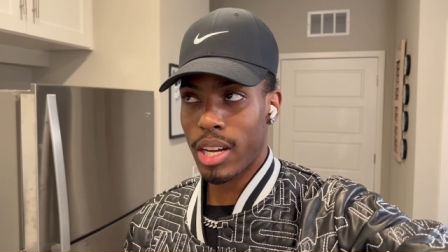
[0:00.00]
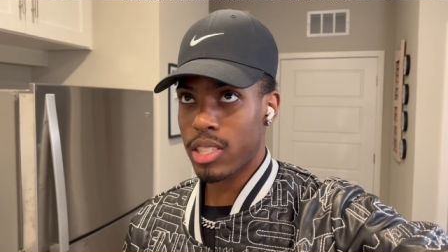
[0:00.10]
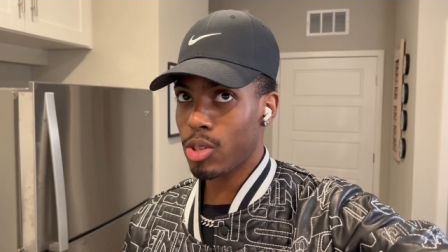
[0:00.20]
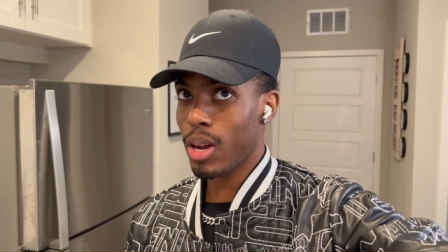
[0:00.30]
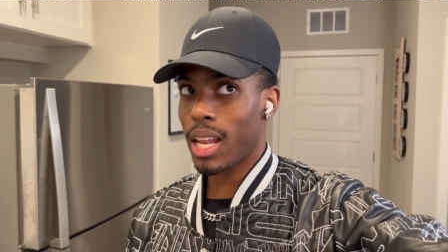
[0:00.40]
I
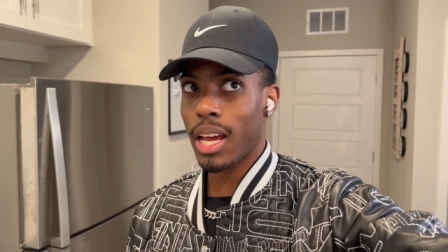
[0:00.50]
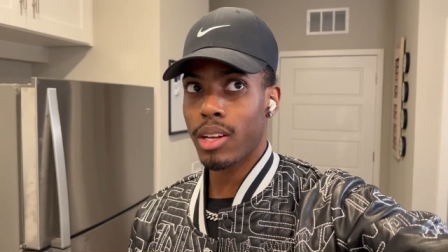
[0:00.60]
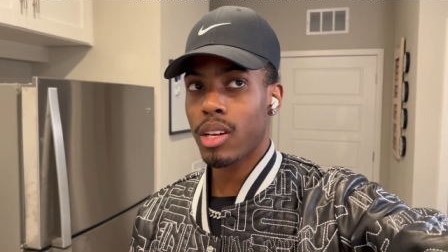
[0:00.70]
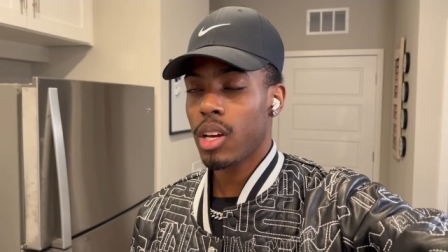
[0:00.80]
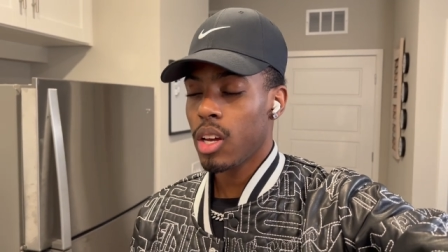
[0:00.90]
still got like
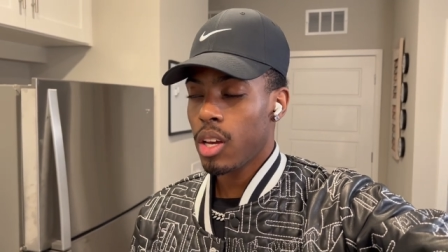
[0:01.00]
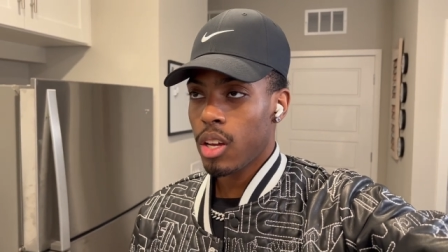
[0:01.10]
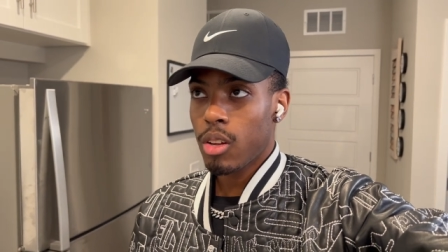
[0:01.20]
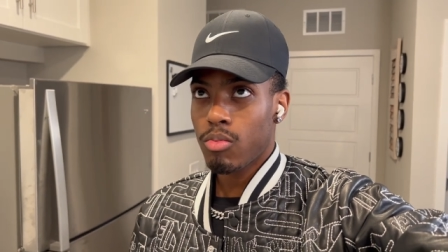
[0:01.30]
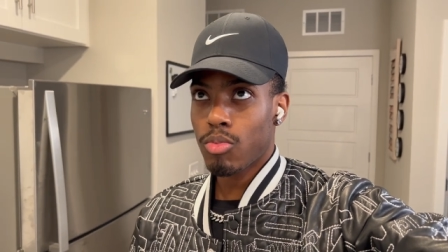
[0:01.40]

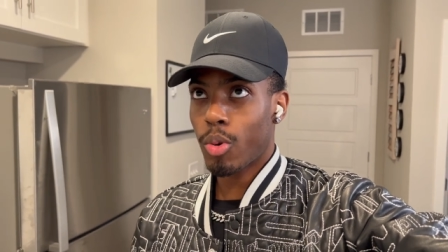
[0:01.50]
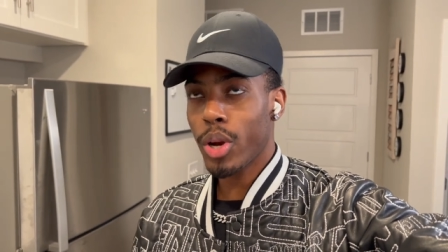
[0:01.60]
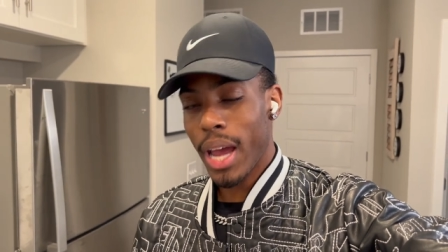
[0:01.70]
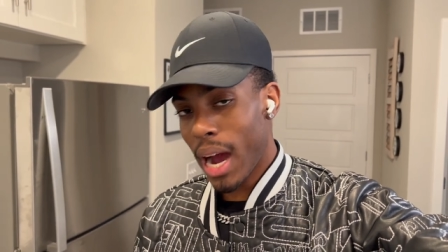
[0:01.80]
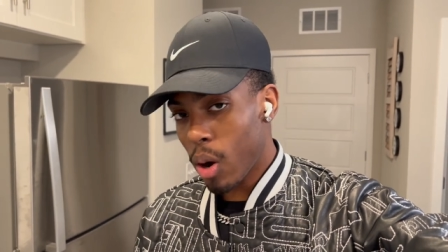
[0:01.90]

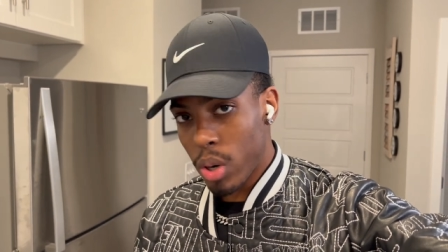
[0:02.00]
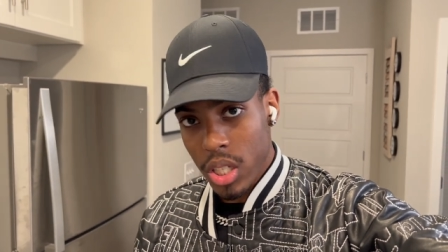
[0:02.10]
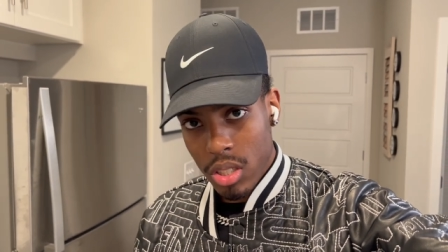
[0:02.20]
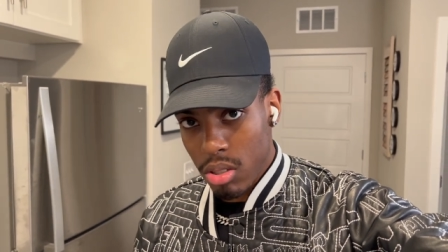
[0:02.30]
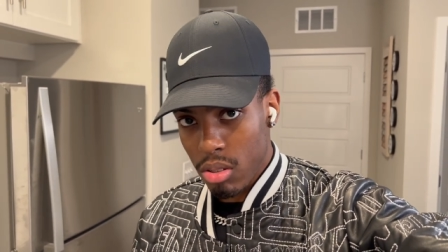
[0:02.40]
three
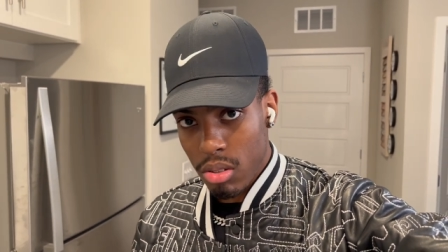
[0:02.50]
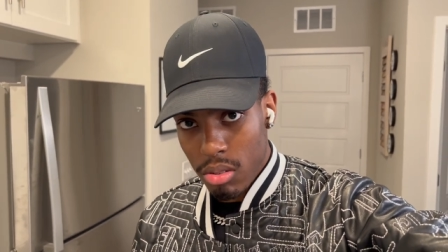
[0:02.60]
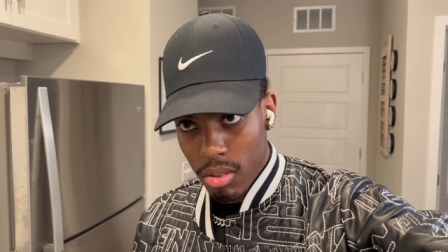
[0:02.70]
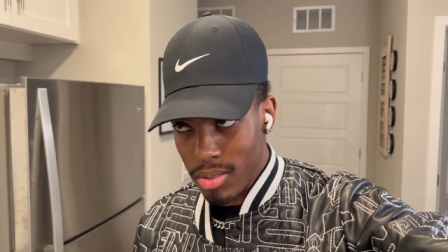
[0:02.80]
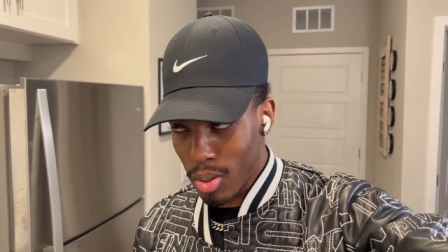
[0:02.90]
hours
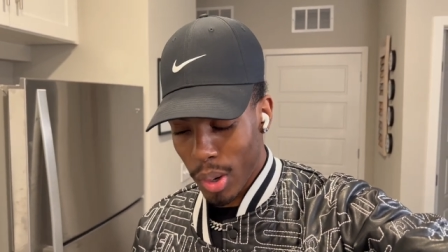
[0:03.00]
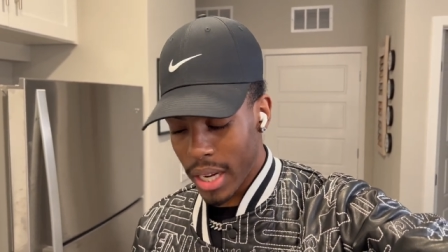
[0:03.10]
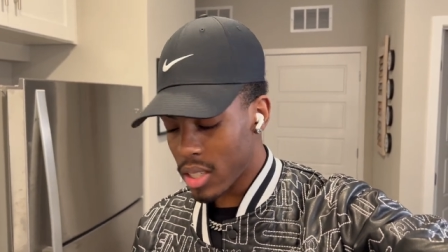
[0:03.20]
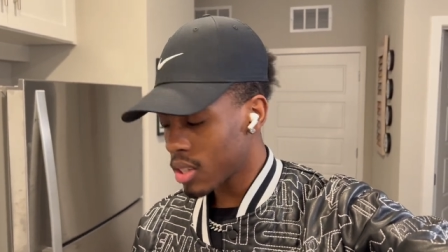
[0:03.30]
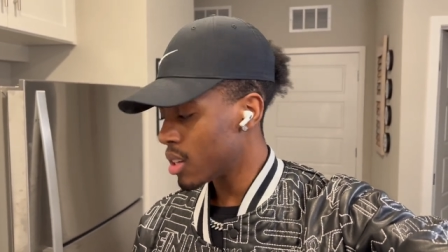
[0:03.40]
to
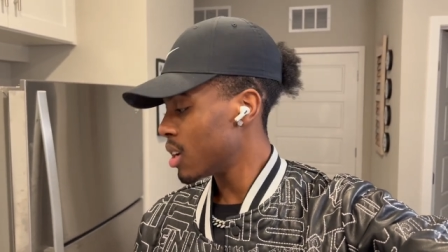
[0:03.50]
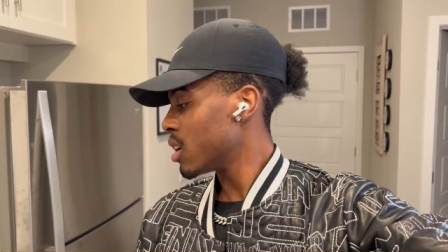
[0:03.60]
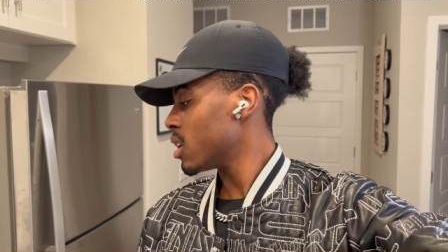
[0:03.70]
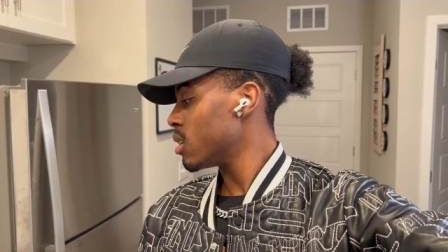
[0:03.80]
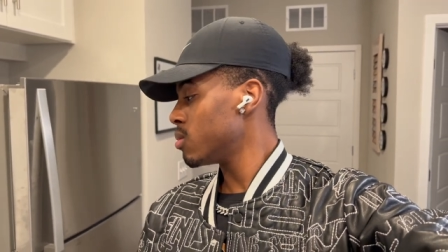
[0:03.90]
wait
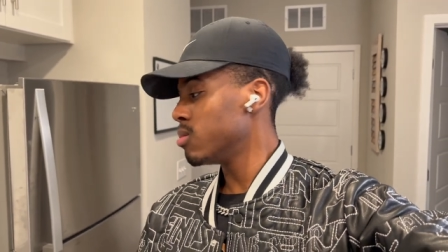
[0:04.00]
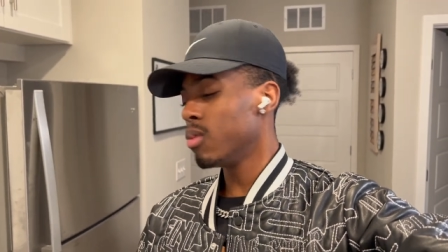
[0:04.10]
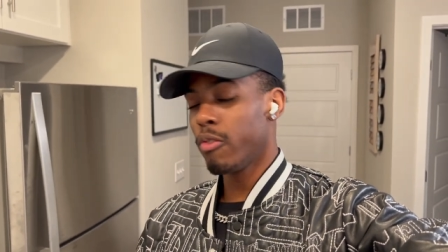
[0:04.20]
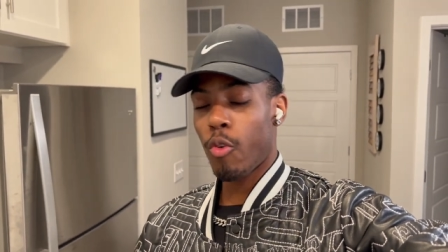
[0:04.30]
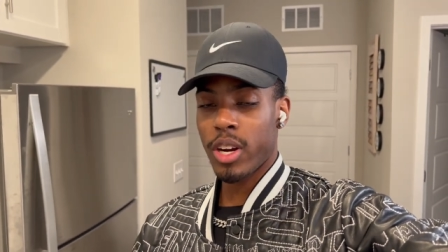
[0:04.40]

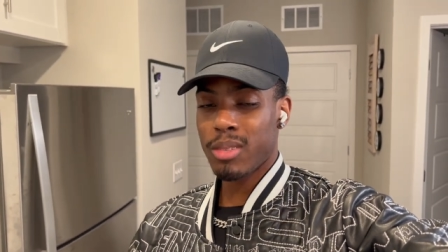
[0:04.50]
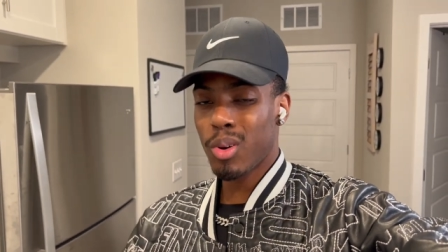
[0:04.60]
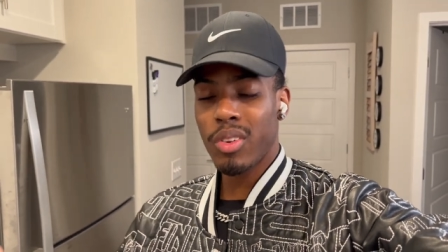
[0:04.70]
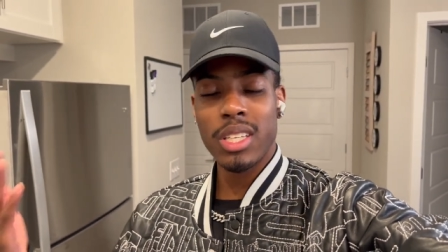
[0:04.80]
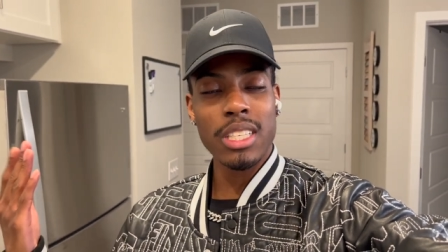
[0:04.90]
for this
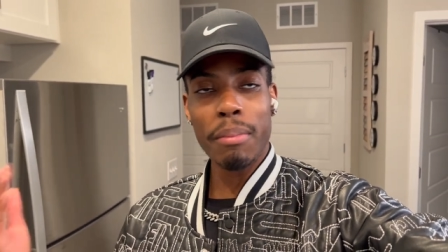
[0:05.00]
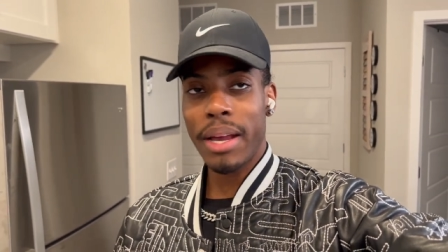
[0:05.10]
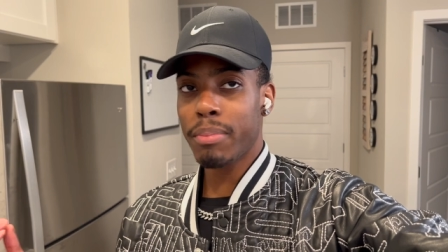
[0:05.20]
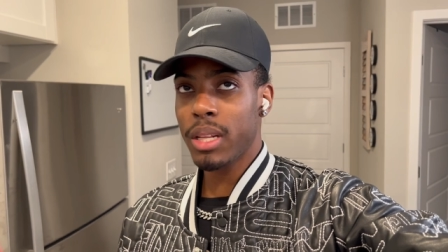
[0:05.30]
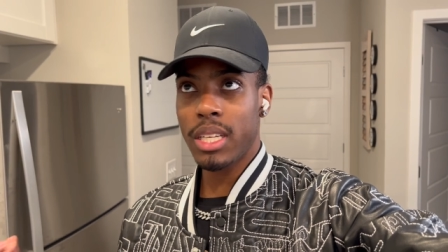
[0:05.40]
movie.
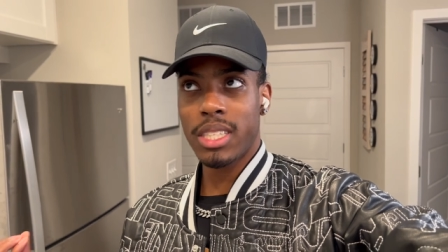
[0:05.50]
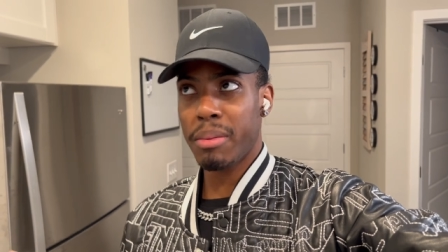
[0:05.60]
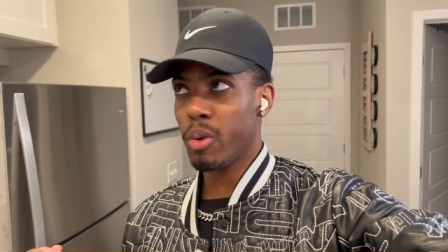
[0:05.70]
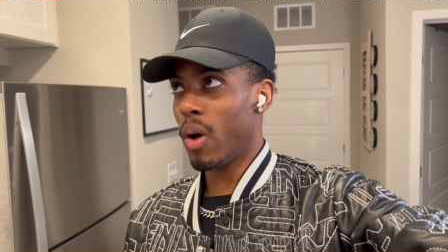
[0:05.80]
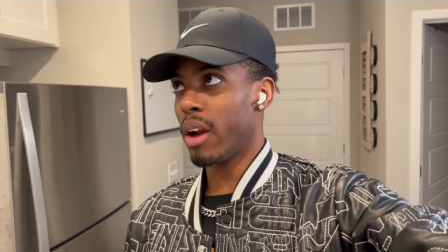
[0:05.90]
Somebody please tell
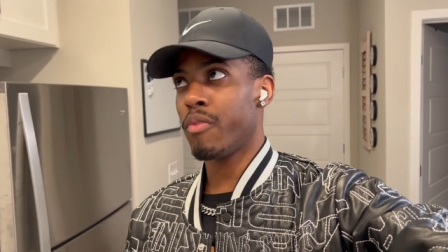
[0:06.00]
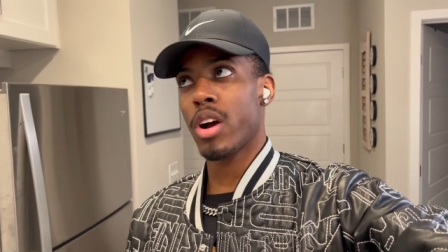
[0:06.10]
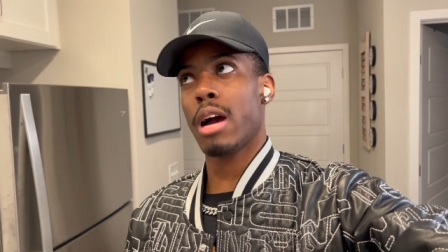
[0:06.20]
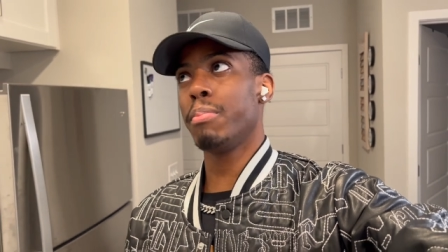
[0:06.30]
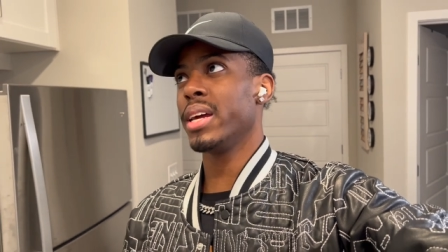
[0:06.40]
me why the
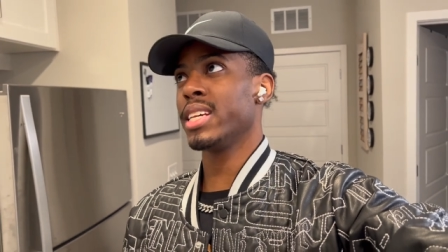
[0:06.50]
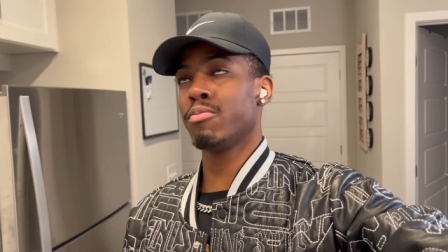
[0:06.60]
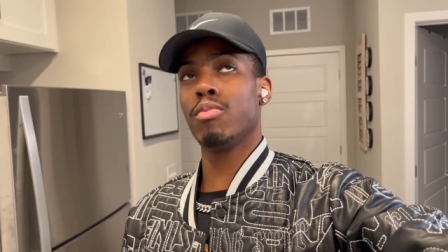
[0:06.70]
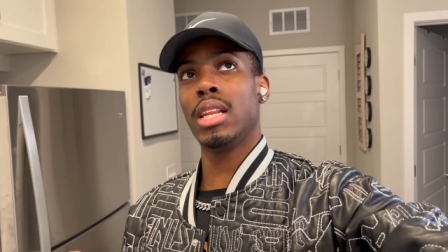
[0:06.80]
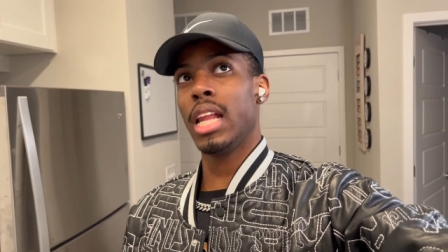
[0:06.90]
fuck I picked this
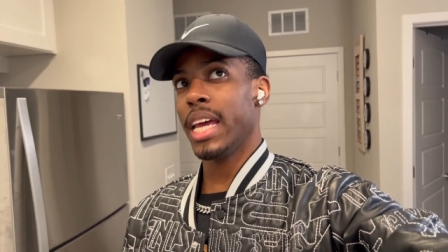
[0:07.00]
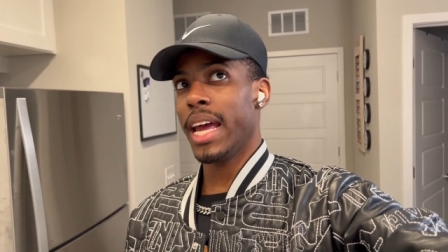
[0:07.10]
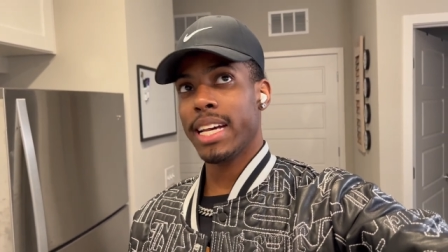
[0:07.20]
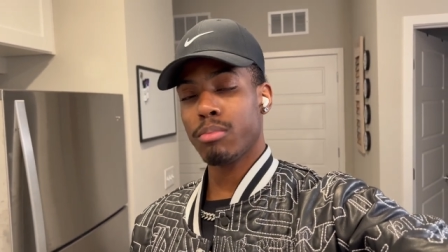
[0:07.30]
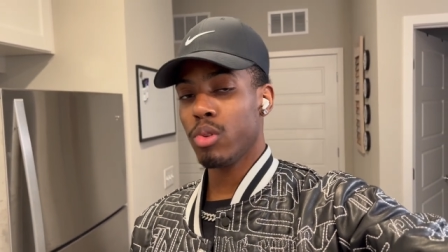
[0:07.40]
late
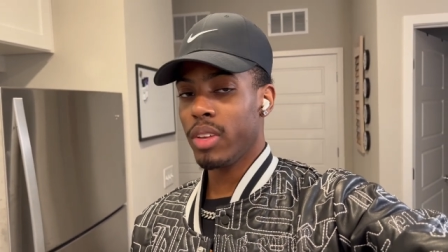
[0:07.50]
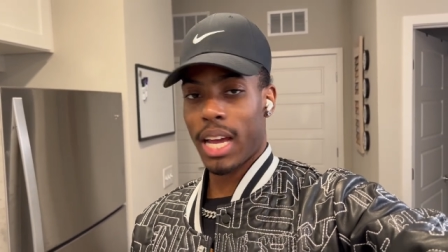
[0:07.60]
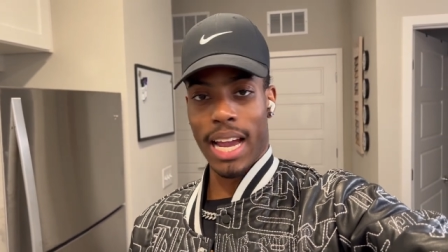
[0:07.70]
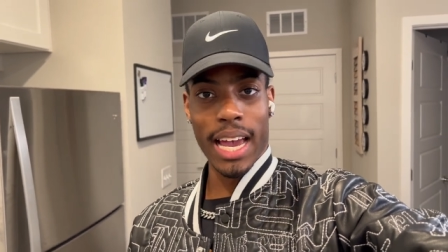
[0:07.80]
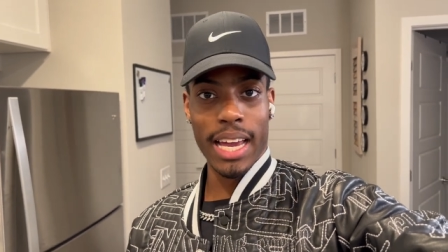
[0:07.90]
ass movie
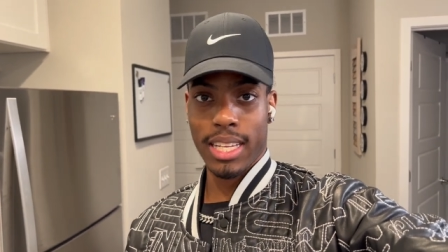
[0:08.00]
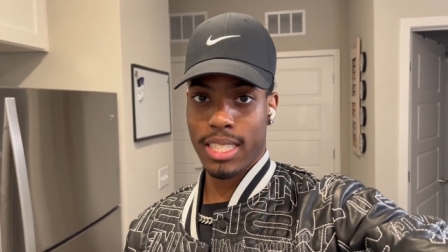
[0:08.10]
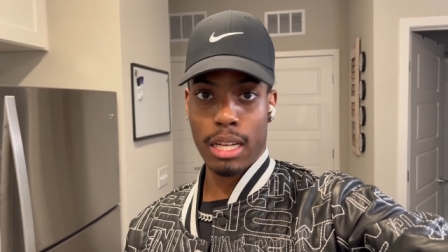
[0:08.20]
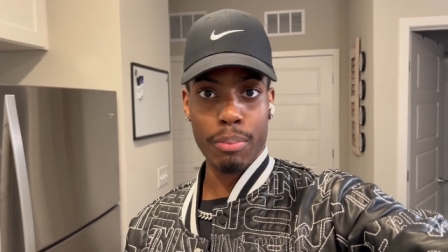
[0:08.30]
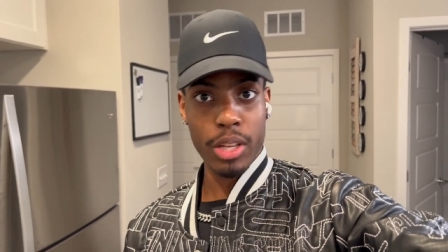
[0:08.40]
like I had
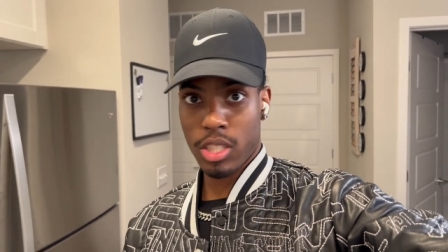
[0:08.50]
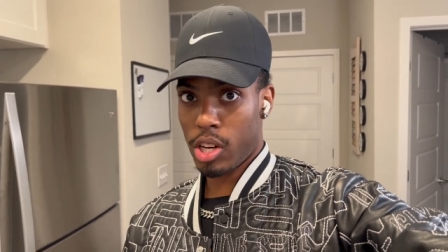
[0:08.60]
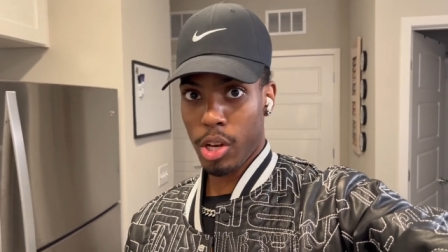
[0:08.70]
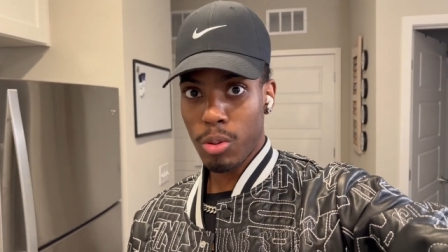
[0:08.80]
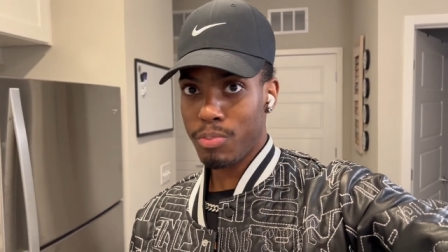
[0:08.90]
something to
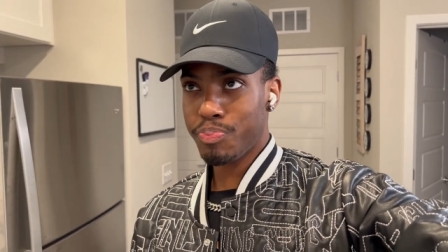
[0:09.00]
do.